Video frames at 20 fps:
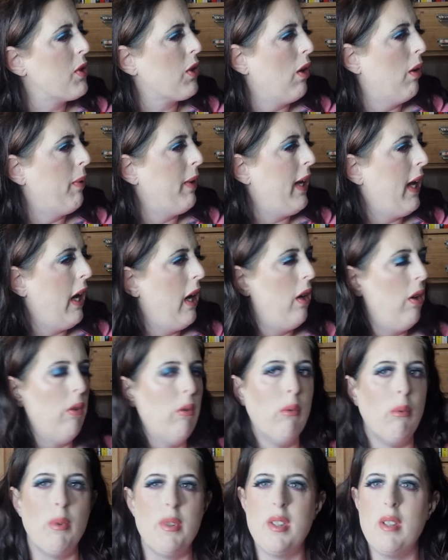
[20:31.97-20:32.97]
I was going
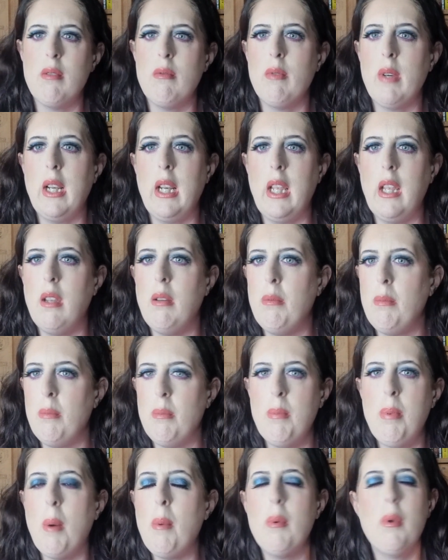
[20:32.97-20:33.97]
out, wasn't
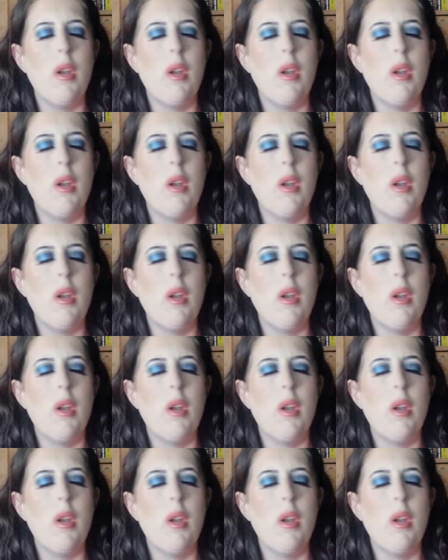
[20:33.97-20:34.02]
really,